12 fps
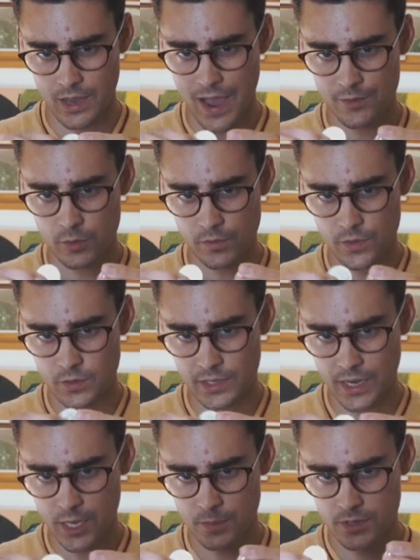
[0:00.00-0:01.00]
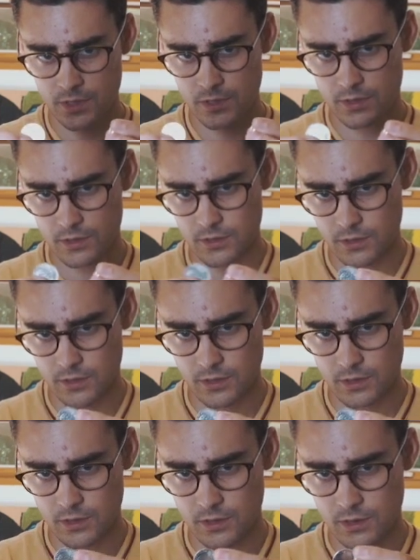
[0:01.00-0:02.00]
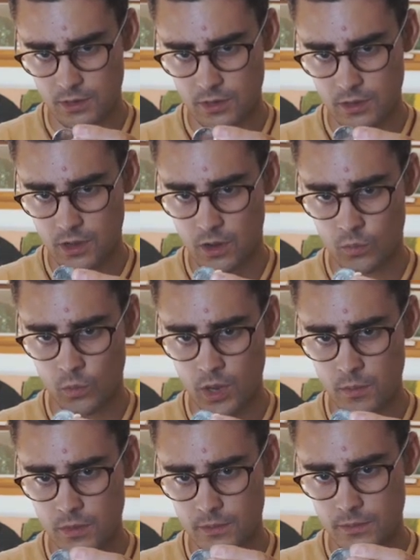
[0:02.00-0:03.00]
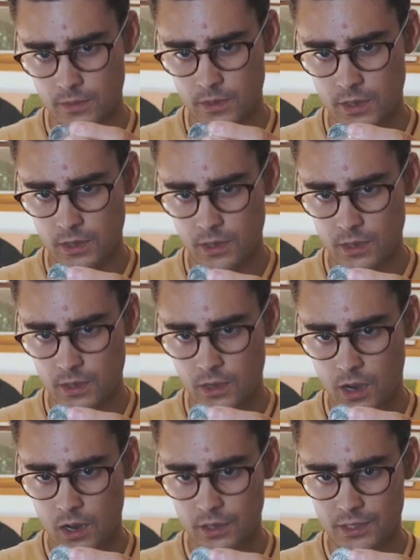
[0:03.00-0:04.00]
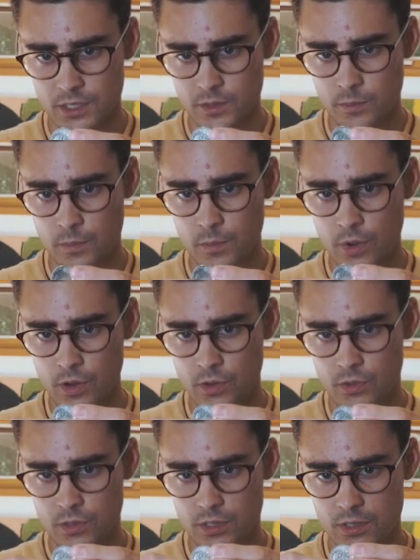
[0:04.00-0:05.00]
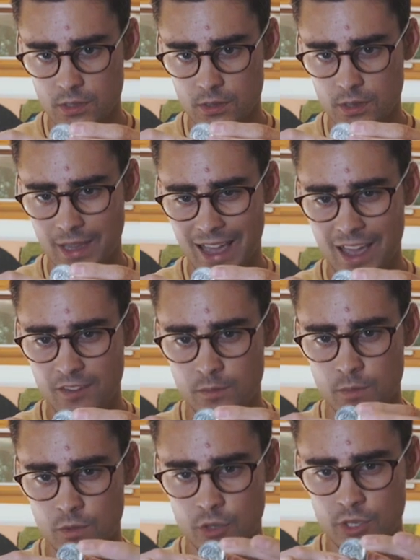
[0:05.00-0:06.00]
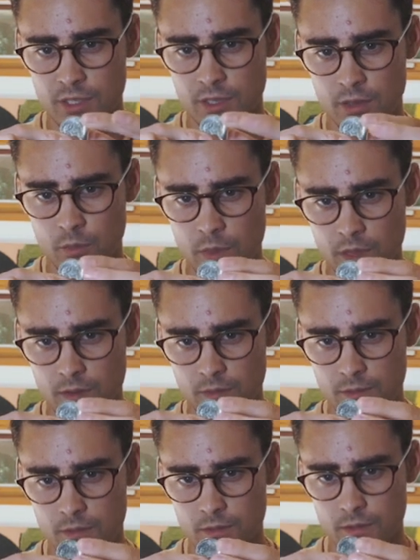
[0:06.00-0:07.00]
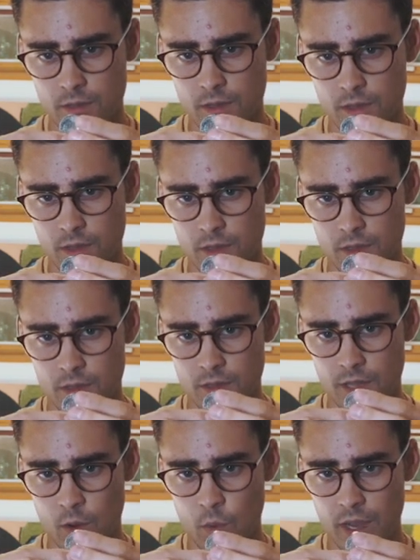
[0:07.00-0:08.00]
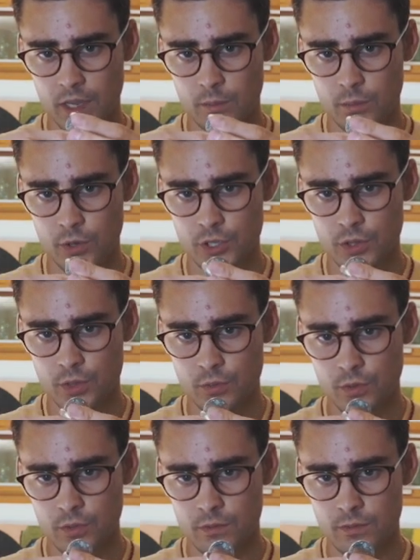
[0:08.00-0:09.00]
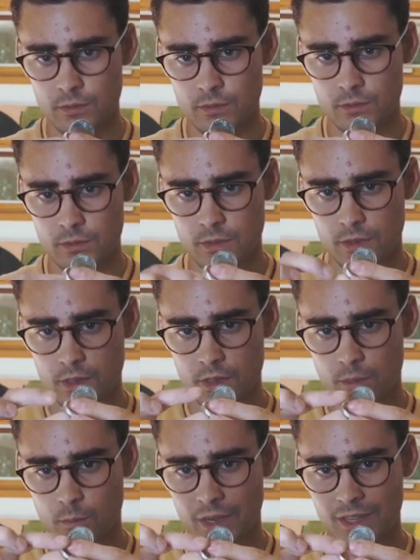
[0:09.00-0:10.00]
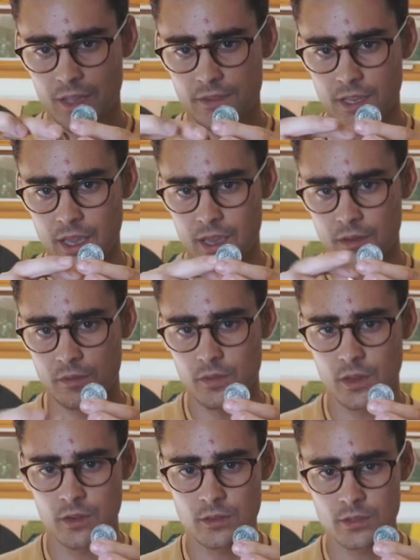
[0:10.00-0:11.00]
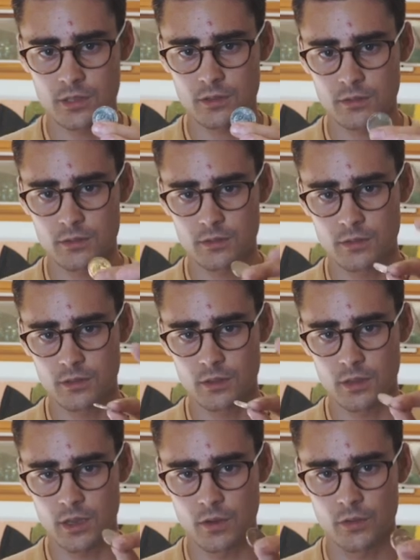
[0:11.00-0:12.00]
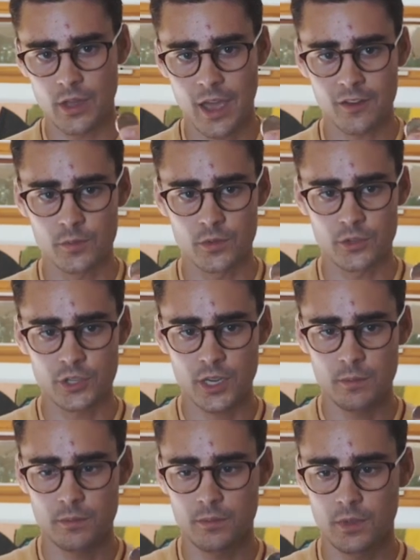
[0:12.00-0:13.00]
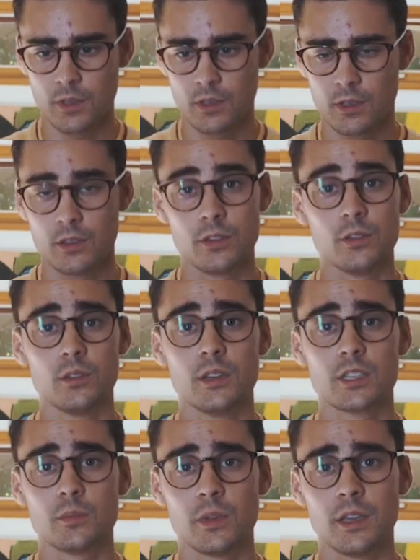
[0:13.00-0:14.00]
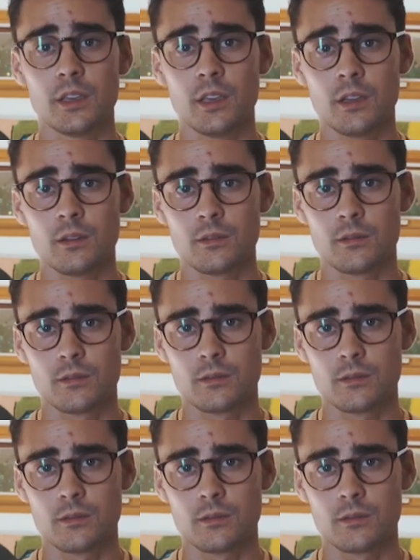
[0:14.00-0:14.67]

After a few taps, I'll rub. I'll expose the half moon just a little bit. That way I can push it through. My left hand fingers cover the half moon shape. Do the display again.